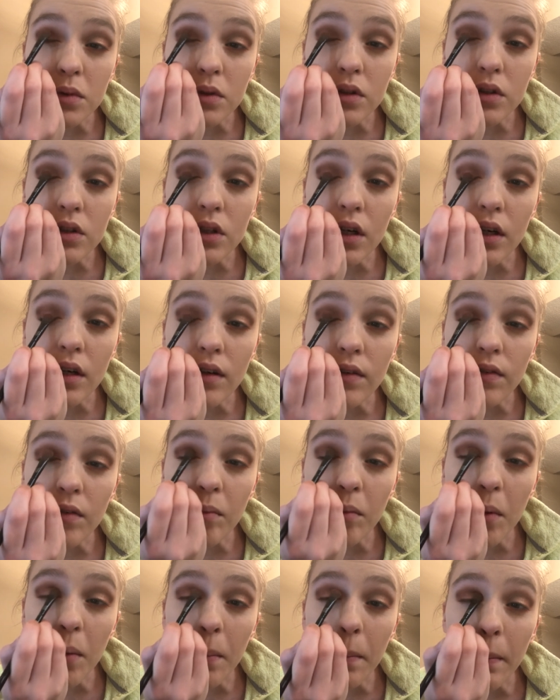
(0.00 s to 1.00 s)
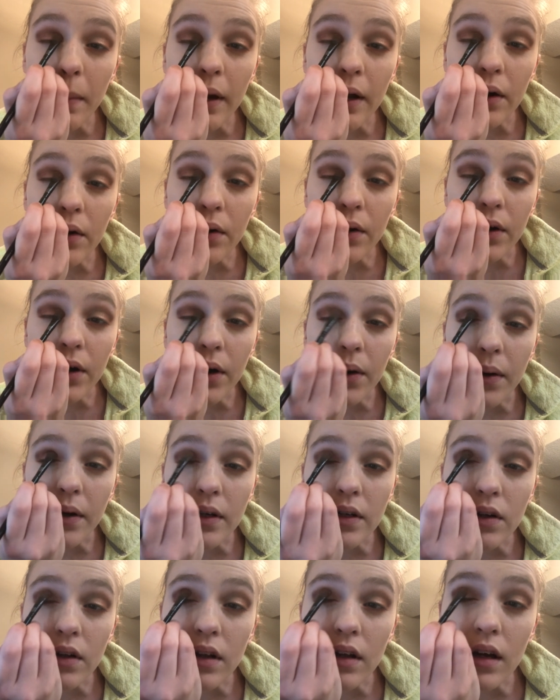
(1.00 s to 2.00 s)
starting from the middle and
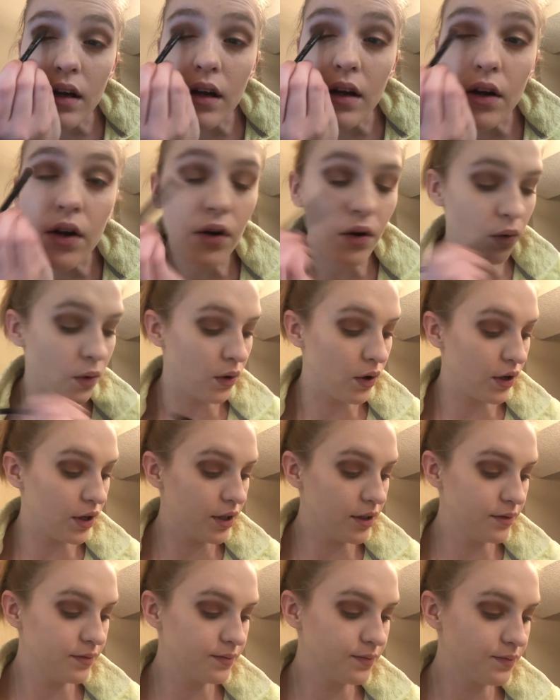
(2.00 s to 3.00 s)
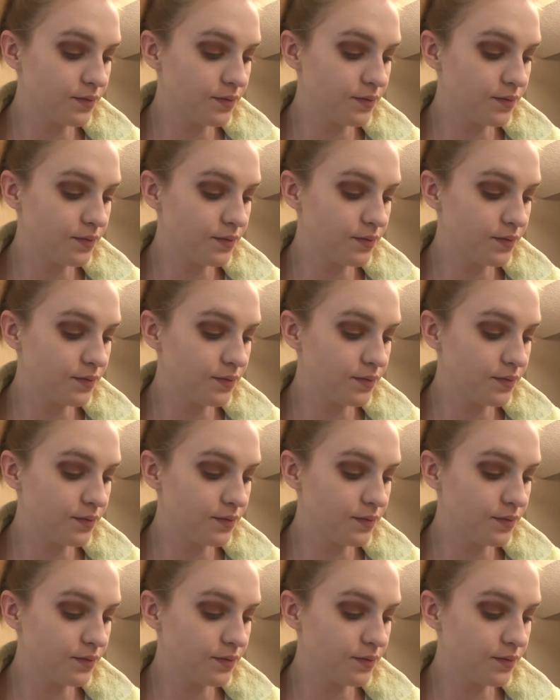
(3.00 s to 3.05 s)
going to the inner corner.